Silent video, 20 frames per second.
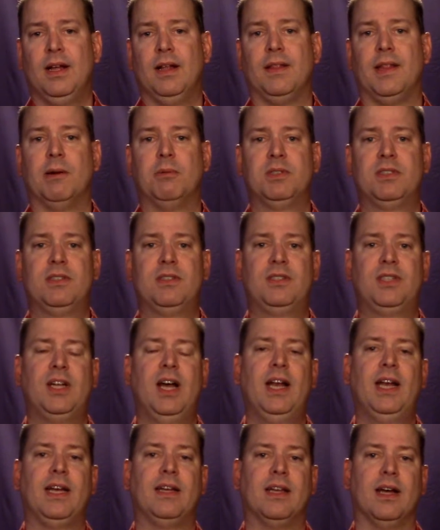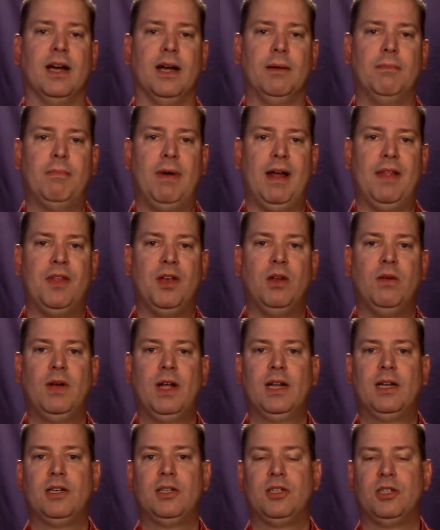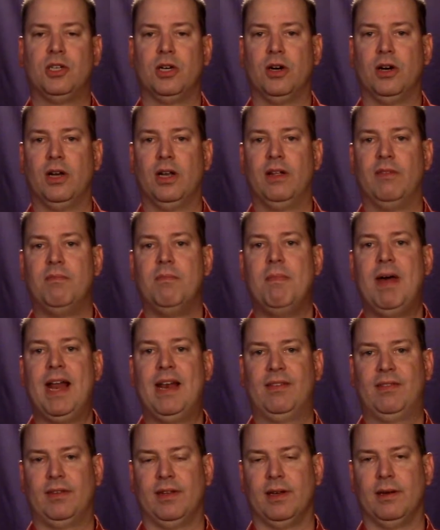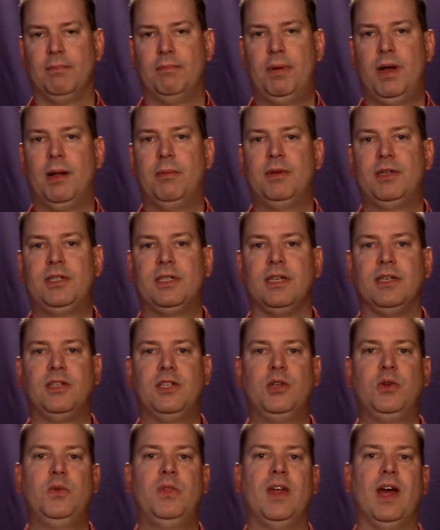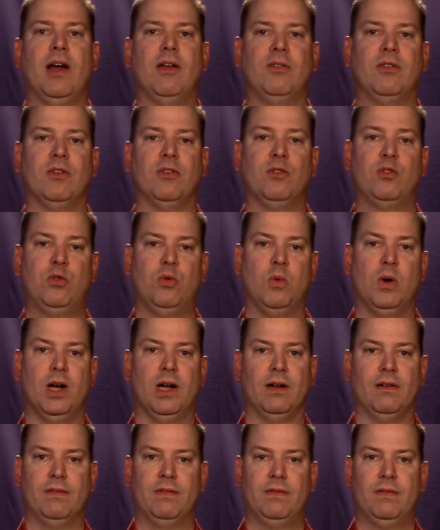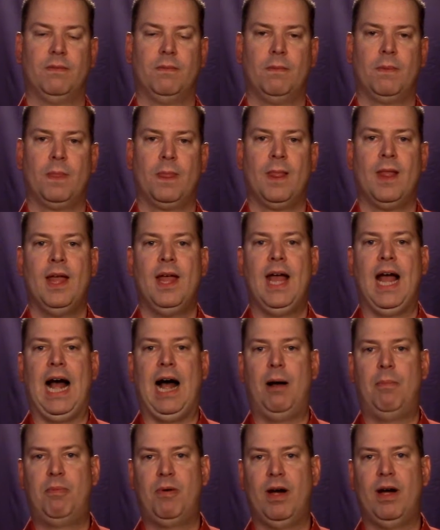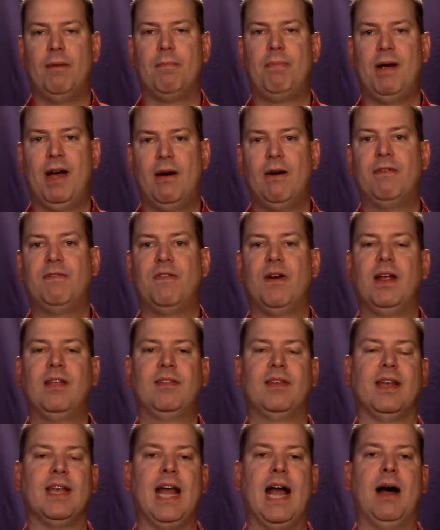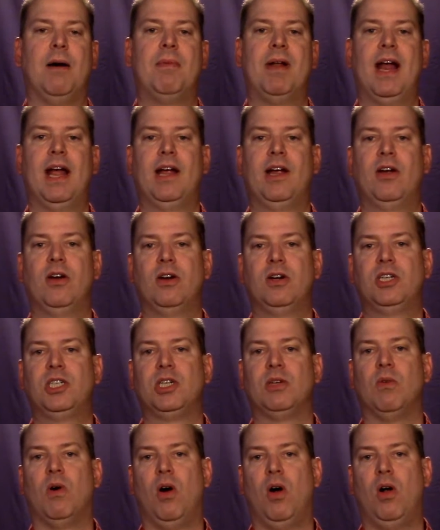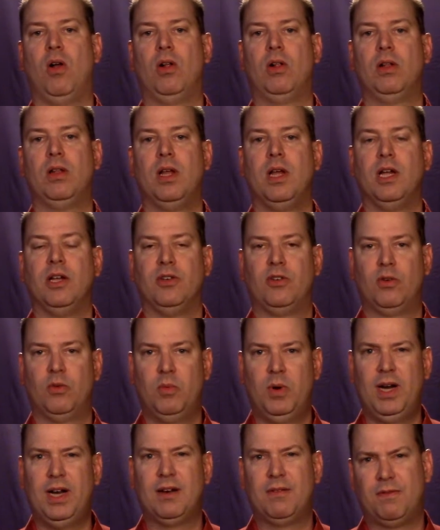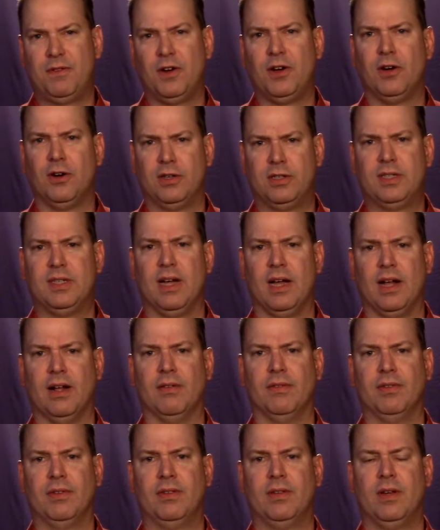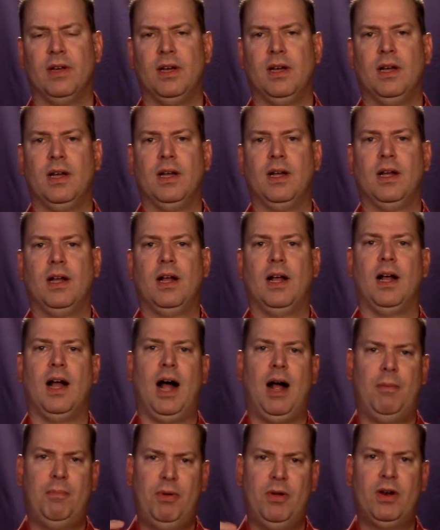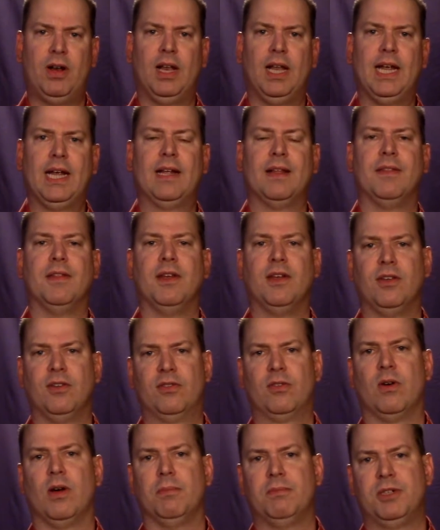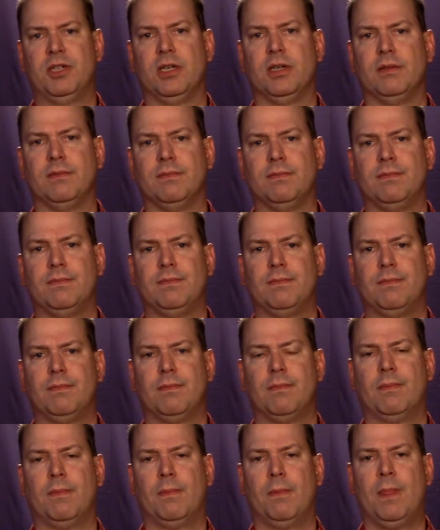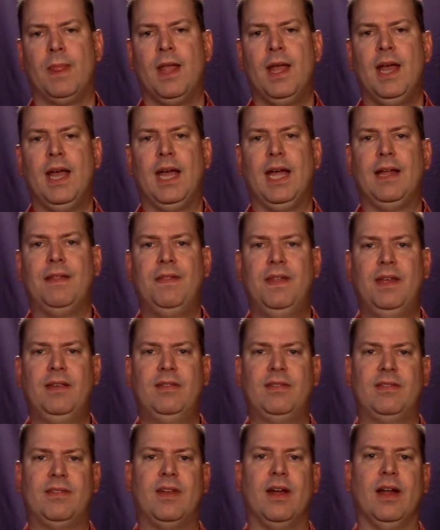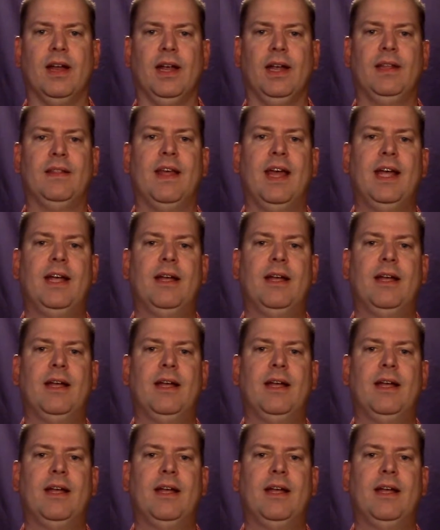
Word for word: There was a study done by the New England Journal of Medicine published in two thousand twelve. I'll paraphrase it now, but I encourage you all to read it for yourselves. I'll put a link in the description. In this study, they